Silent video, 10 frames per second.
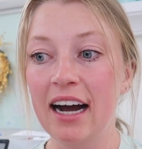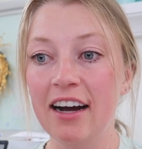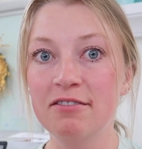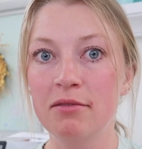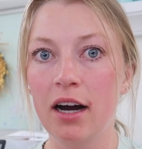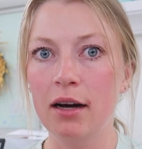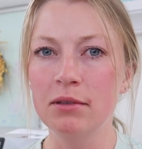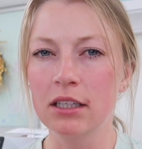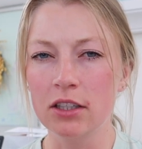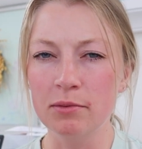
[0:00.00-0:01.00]
I'm
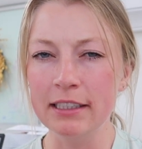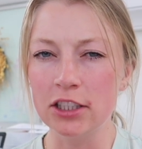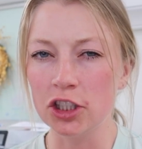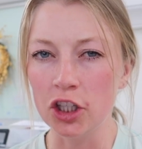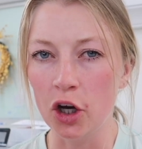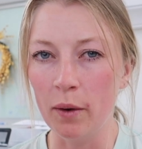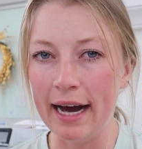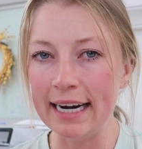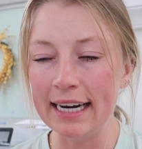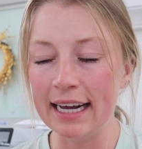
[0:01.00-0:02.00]
a little bit slow
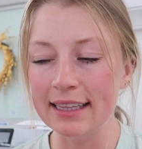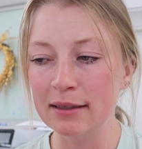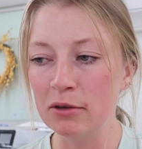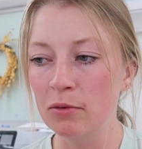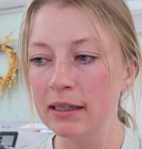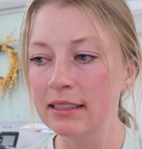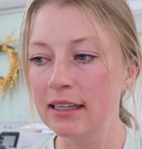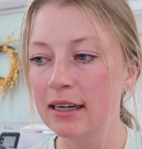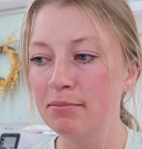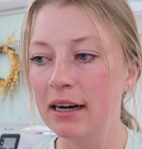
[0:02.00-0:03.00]
at it at the moment,
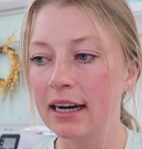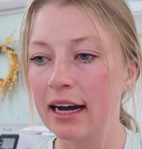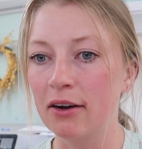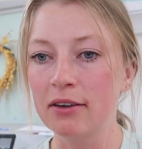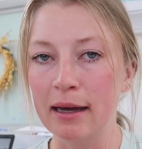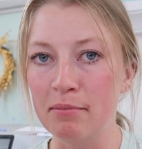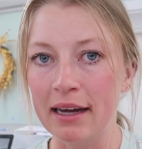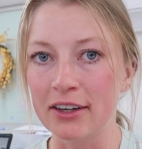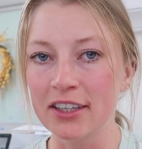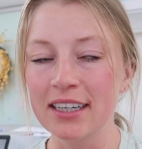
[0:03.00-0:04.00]
but I'll get
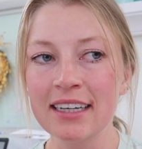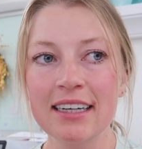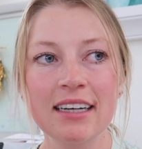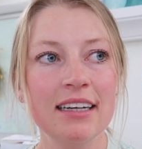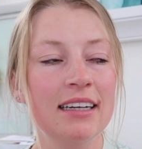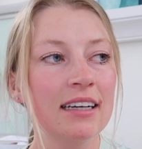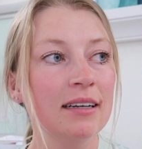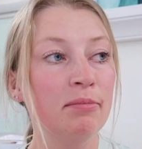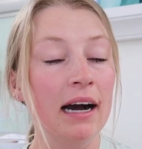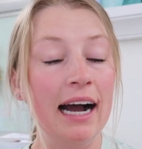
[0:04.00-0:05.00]
better.
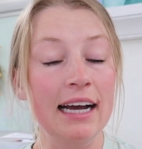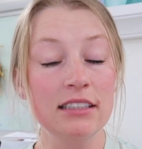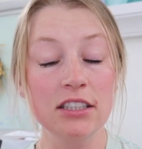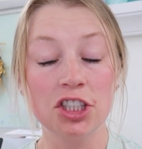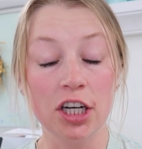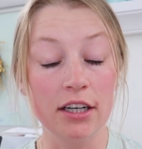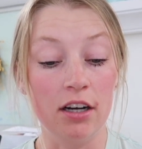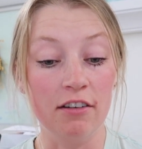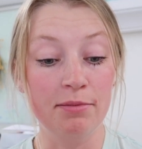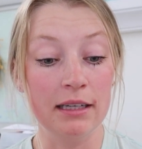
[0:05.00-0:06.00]
But I had to shut it
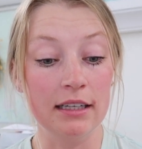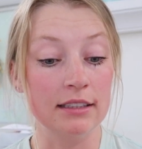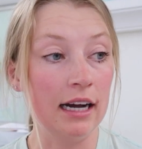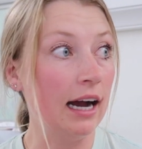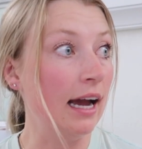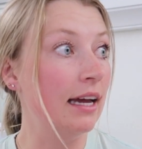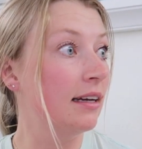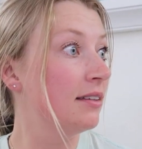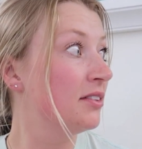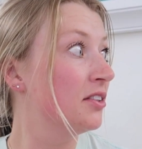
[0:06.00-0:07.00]
off because I
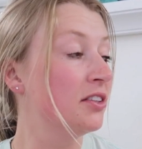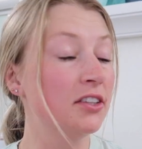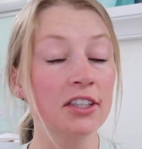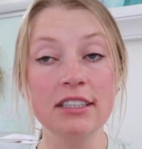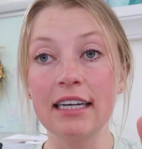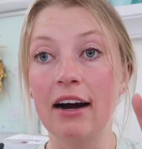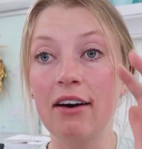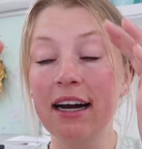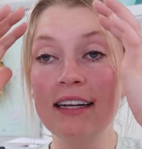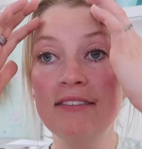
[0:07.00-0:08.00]
looked
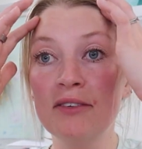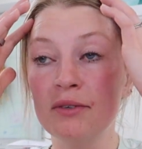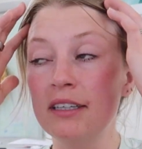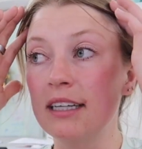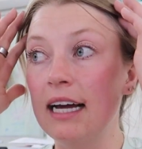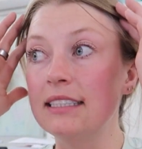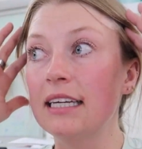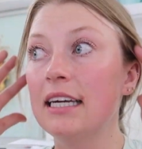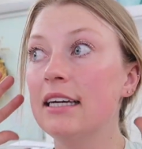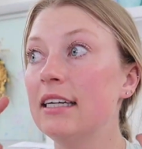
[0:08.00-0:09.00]
out. I didn't even realize
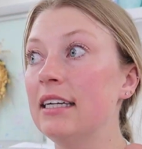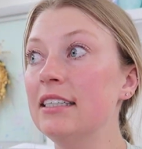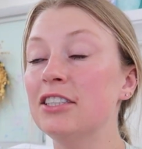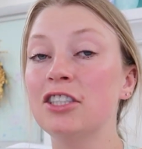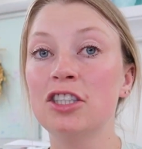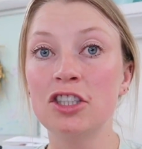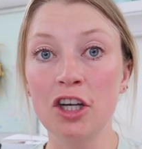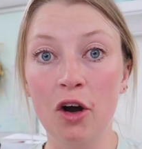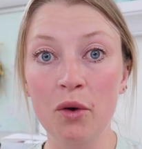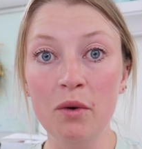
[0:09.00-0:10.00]
it is
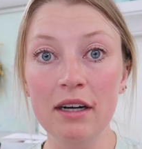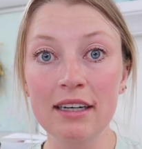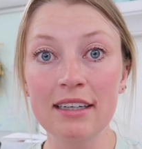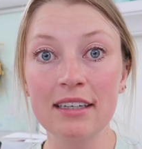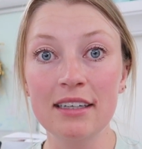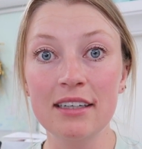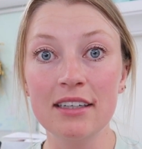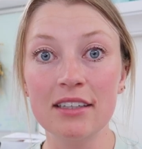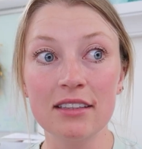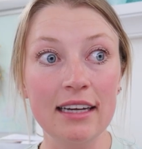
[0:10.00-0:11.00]
so
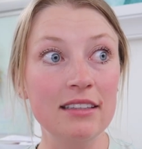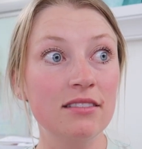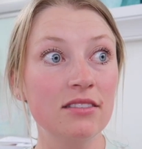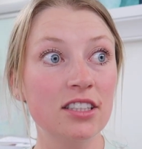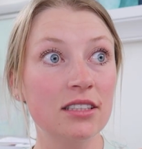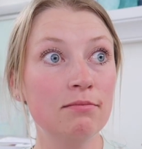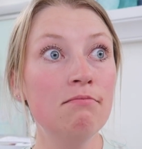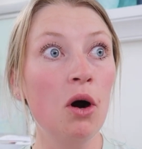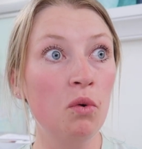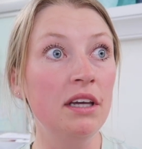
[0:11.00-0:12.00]
like
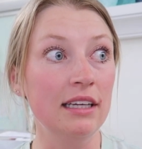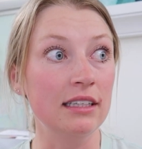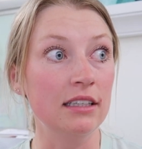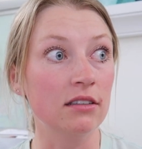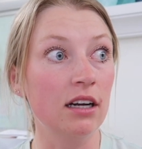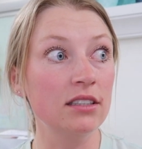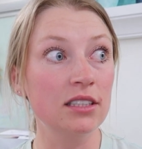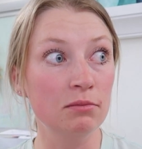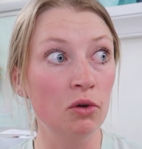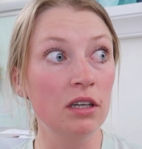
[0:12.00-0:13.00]
smoky in here. Not
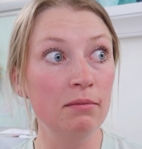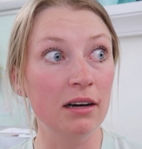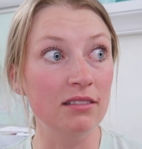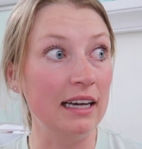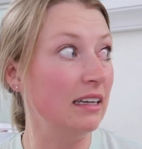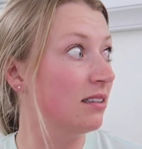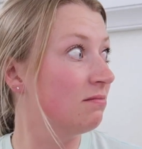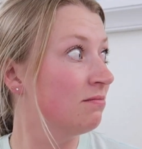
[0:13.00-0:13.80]
smoky, but like,